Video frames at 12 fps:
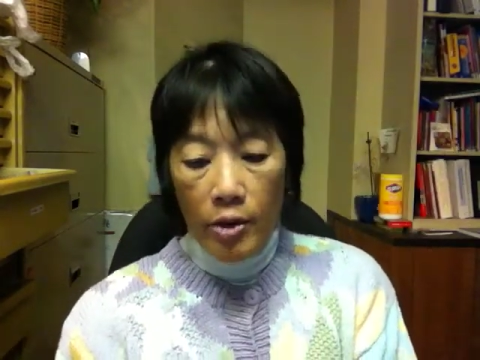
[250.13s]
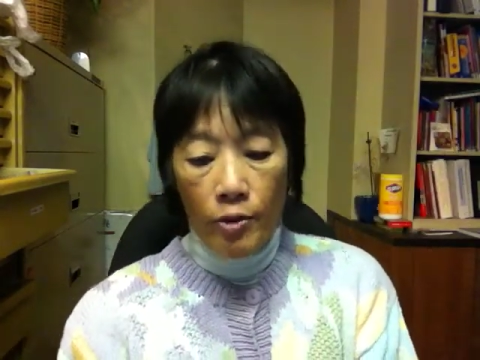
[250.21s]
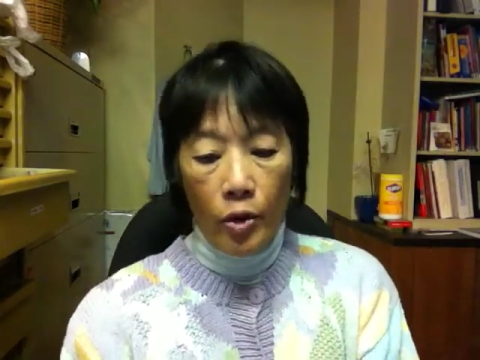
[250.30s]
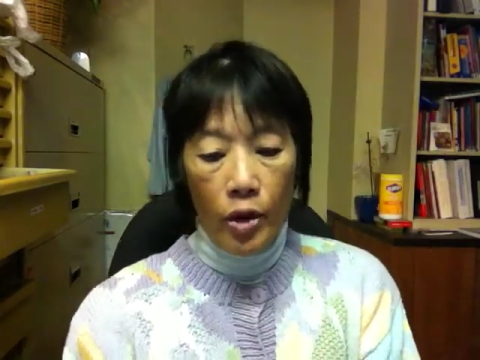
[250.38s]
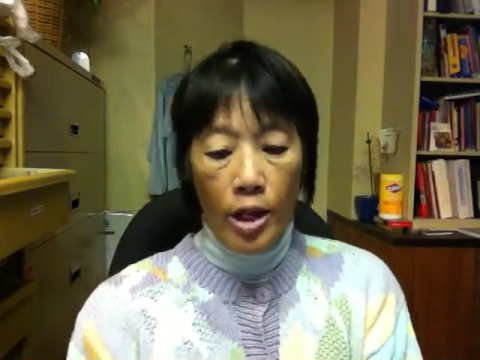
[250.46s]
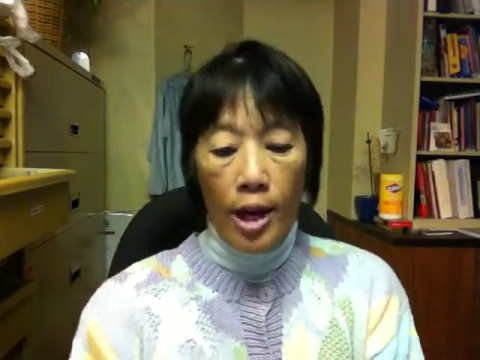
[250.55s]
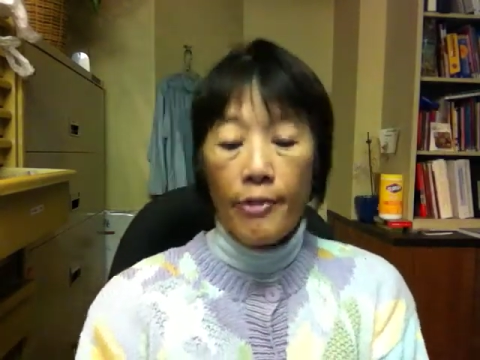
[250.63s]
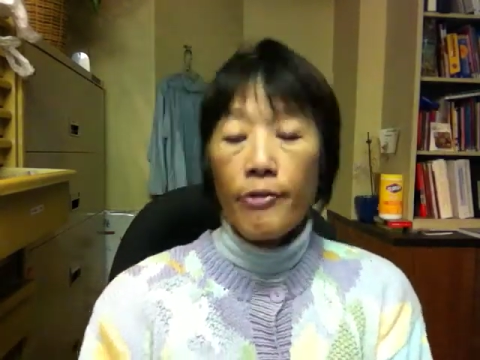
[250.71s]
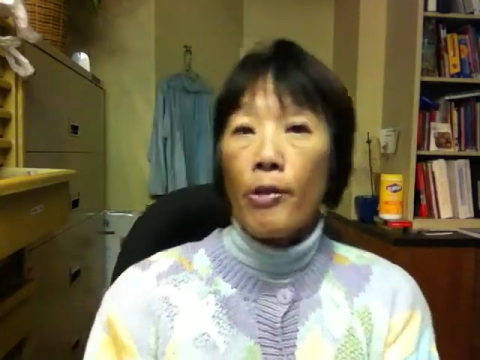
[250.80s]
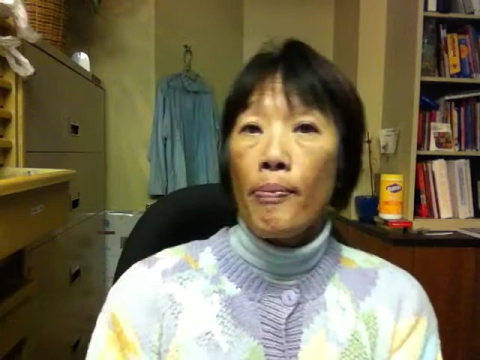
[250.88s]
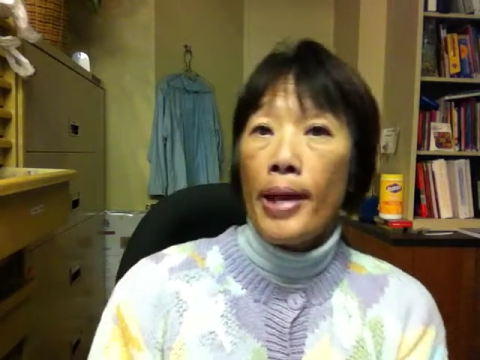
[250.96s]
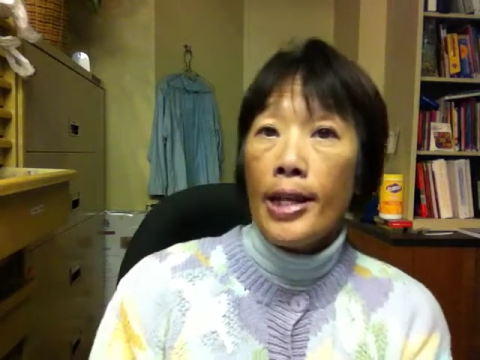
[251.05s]
for
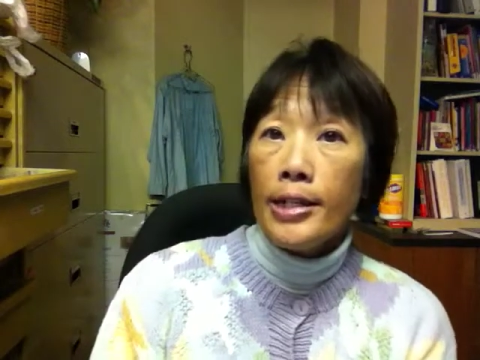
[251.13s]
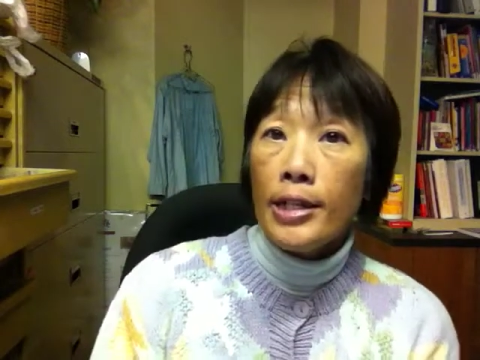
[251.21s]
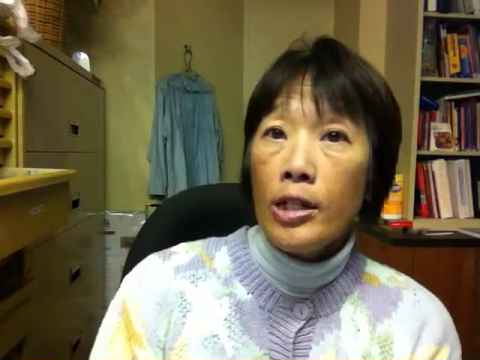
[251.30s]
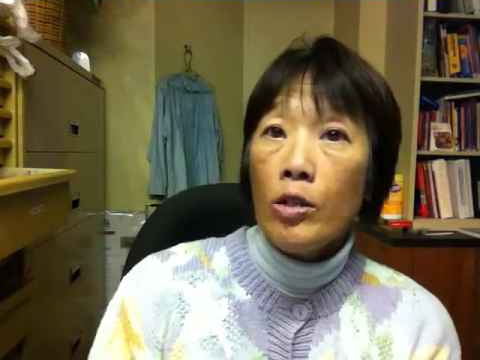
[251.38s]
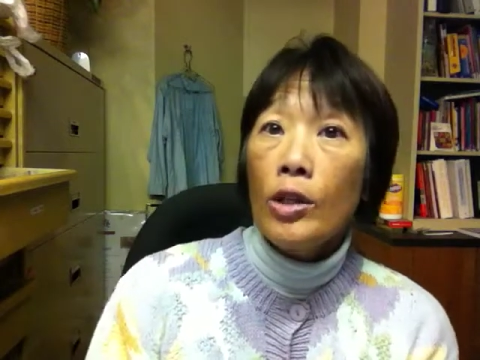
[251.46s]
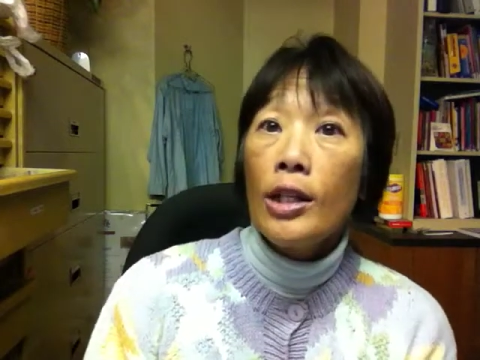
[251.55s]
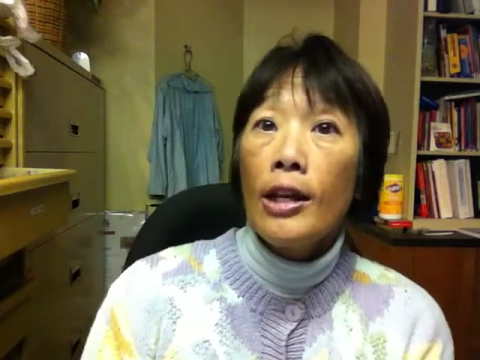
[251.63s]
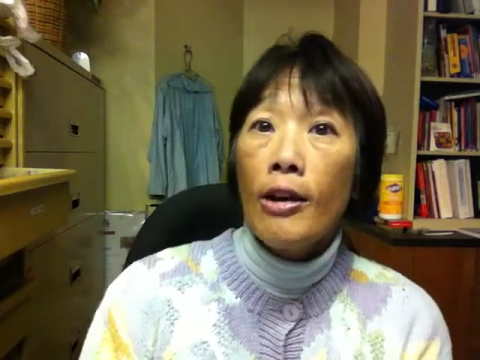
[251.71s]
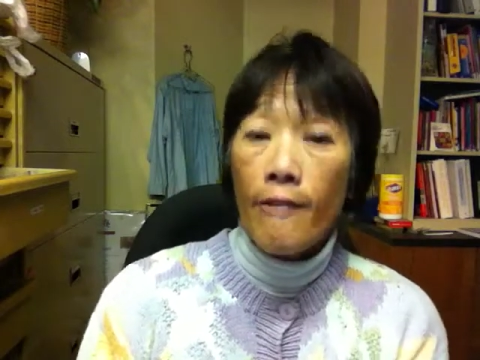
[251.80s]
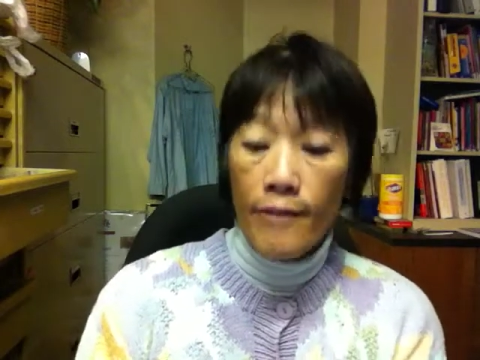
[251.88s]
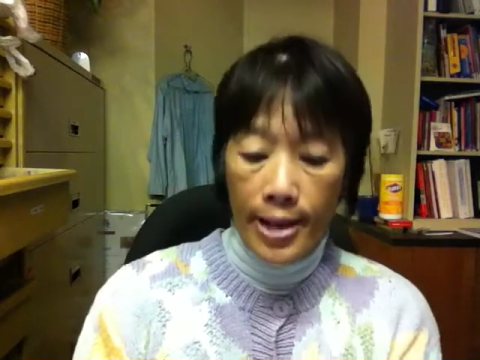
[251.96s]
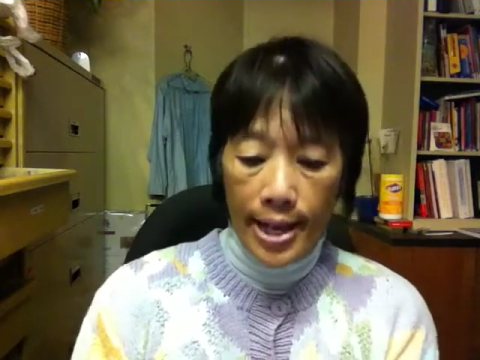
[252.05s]
confirmation or
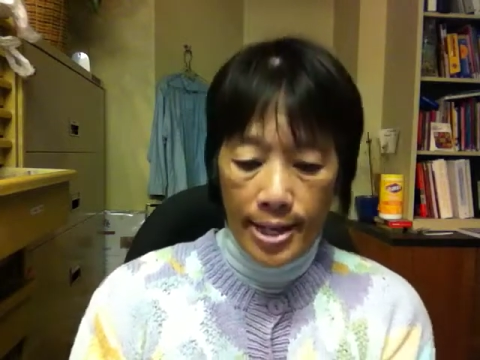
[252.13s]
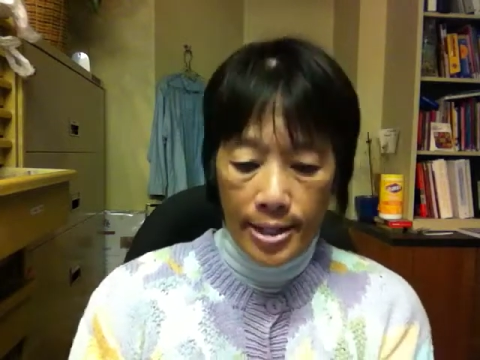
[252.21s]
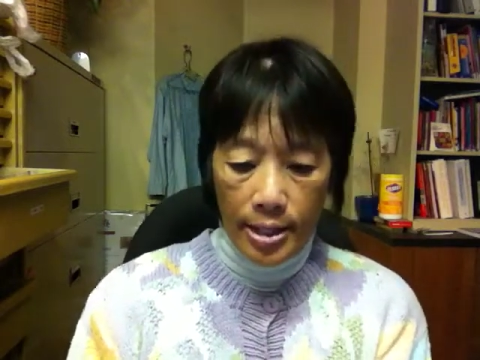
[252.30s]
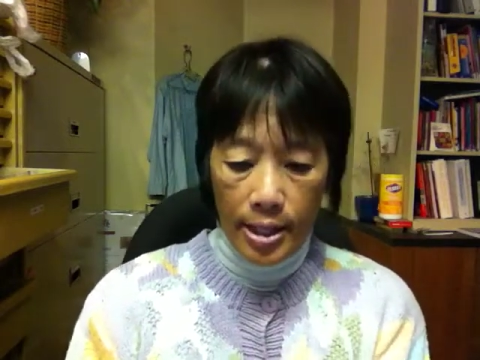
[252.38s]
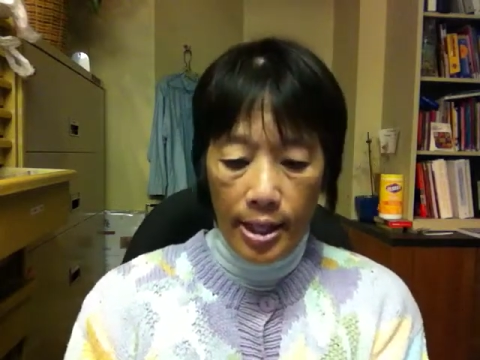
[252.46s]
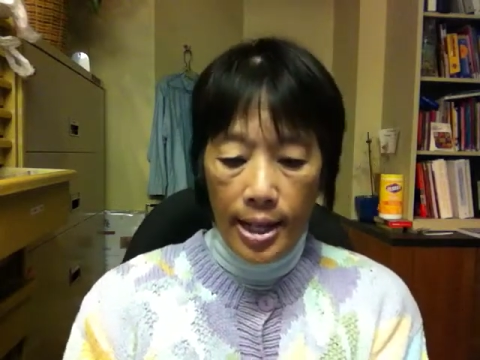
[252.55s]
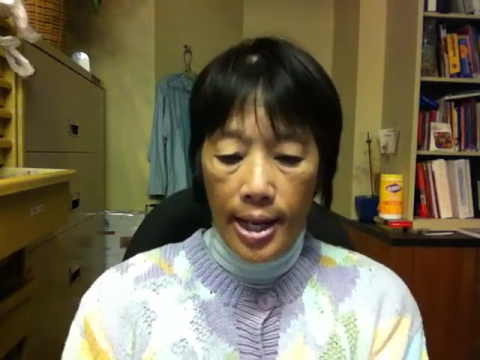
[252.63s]
clarification